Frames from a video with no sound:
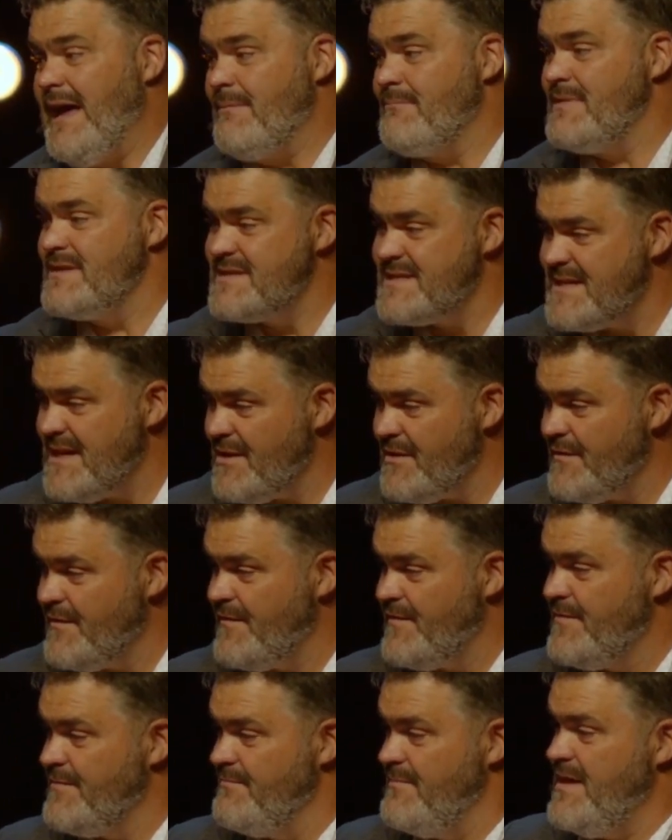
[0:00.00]

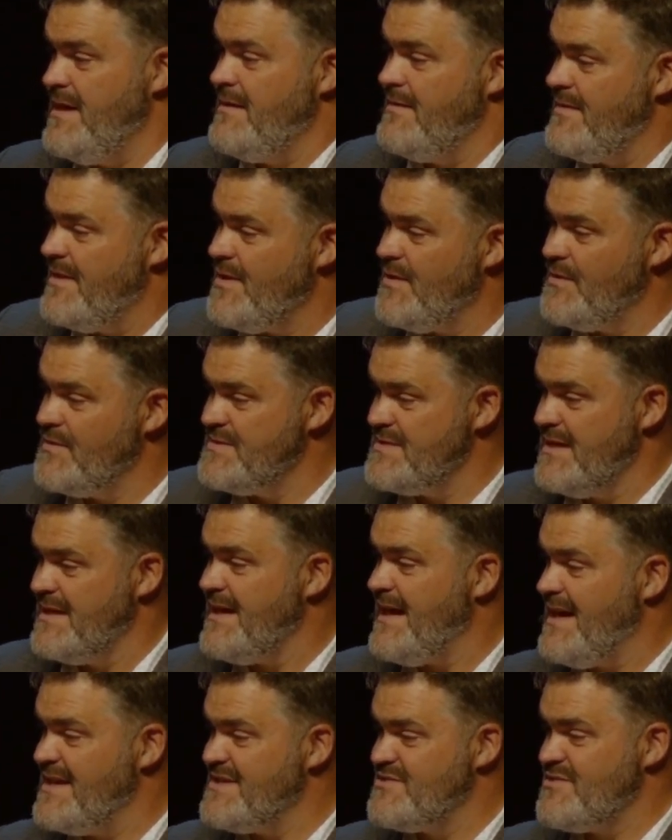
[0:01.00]
myself, me and those that
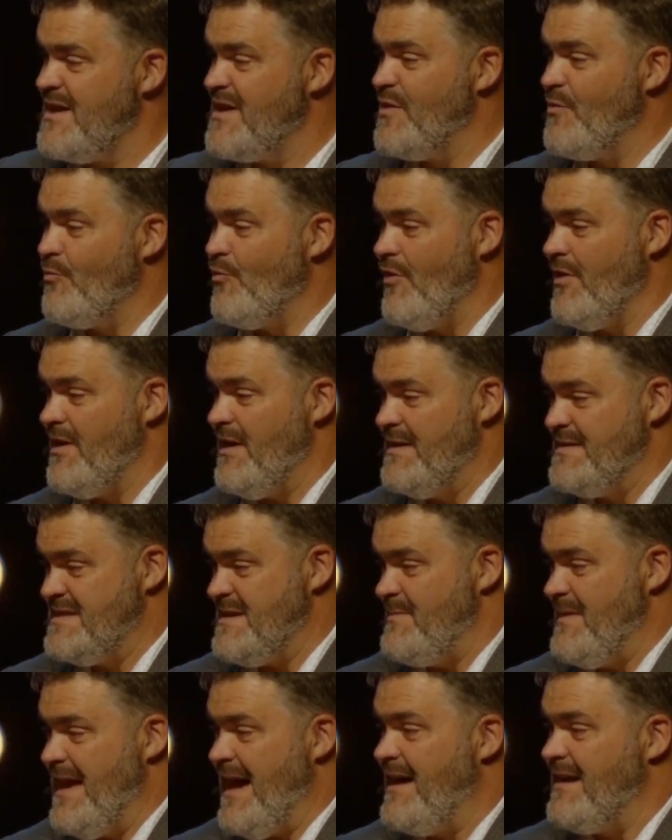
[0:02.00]
God's trying to work
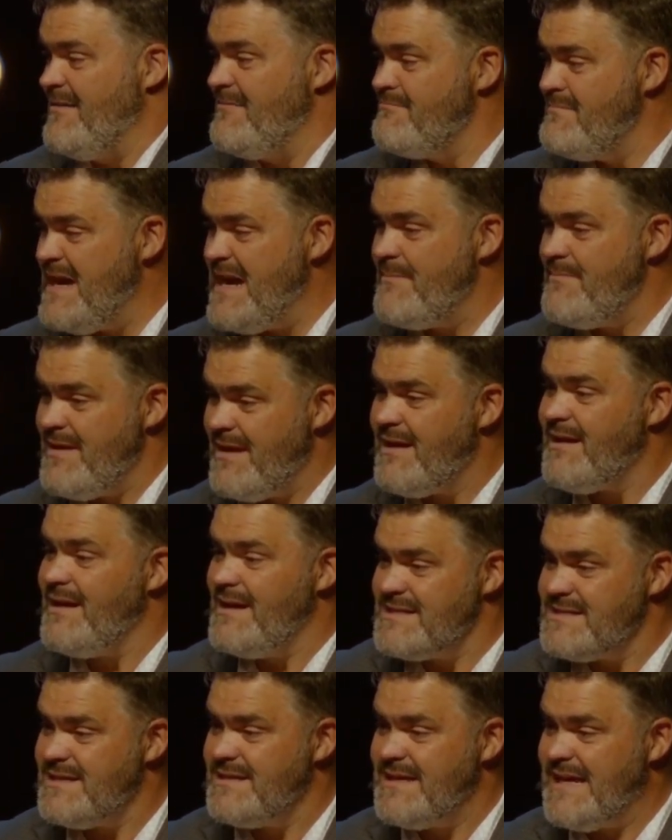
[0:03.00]
something out in me
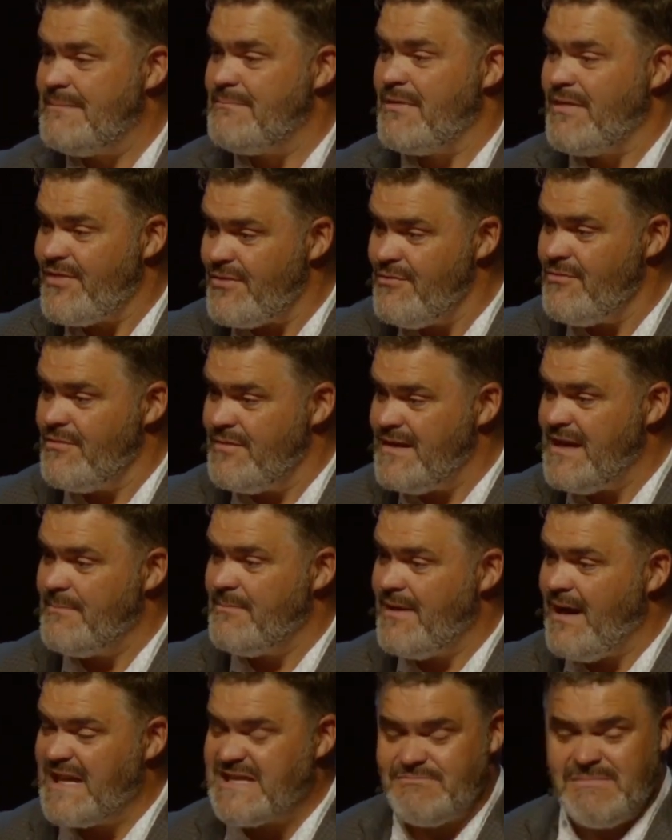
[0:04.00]
because of them and through them.
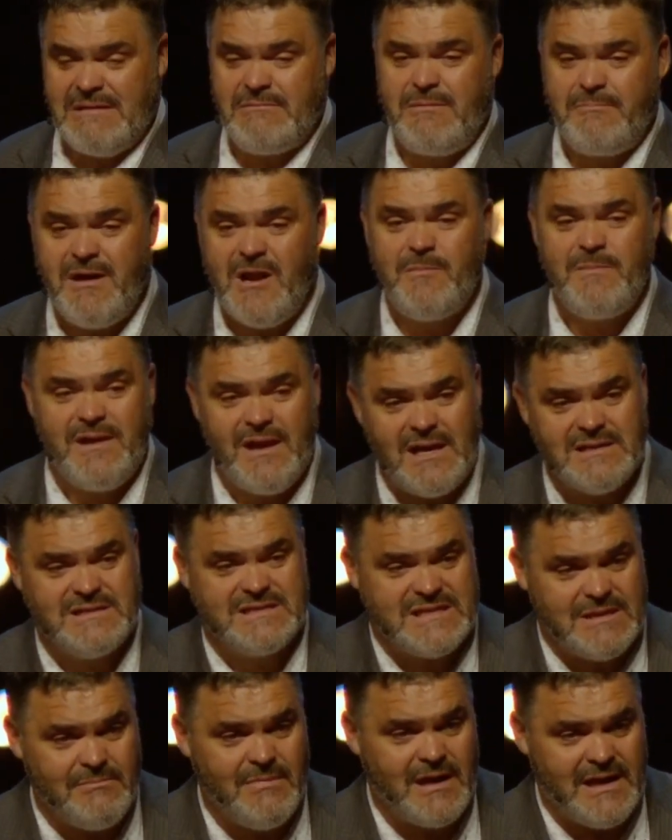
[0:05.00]
God's making me better because of
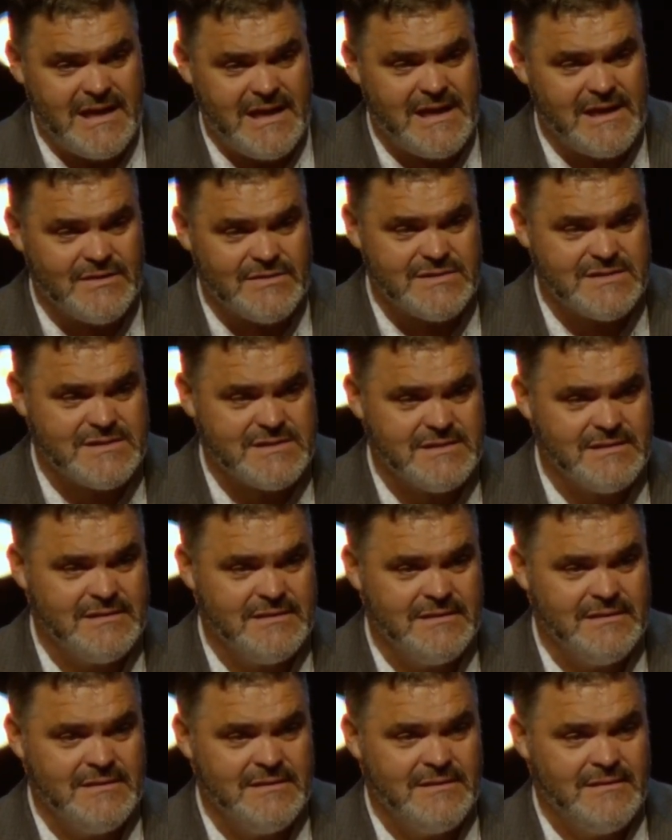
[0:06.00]
somebody else.
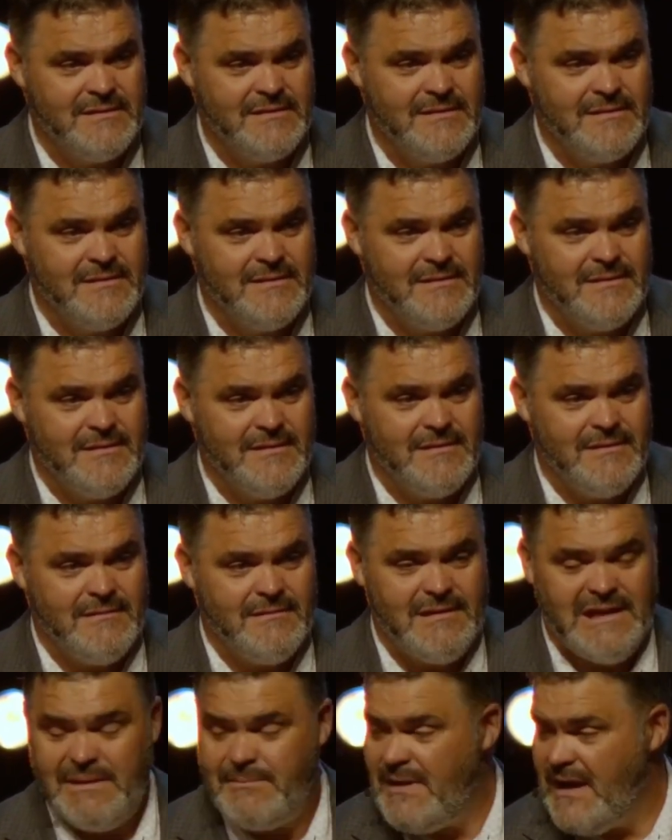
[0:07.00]

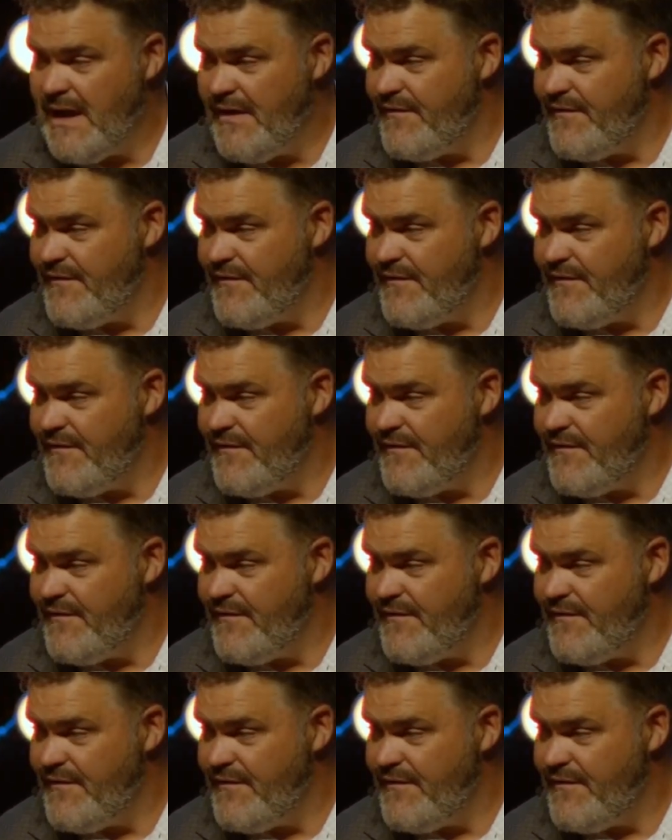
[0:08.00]
Anybody got